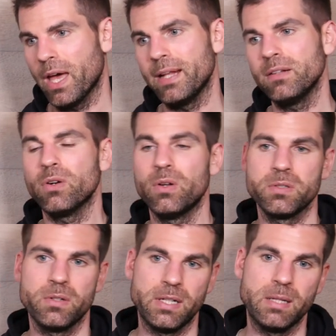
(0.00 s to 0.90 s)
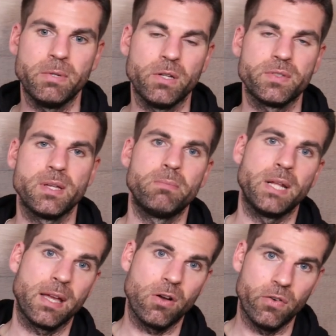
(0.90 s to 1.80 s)
and also a little bit of some
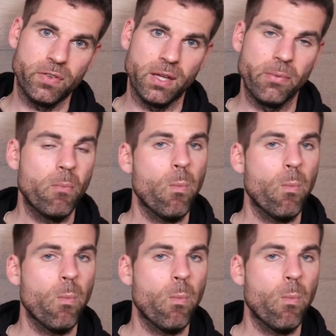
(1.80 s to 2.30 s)
black coffee.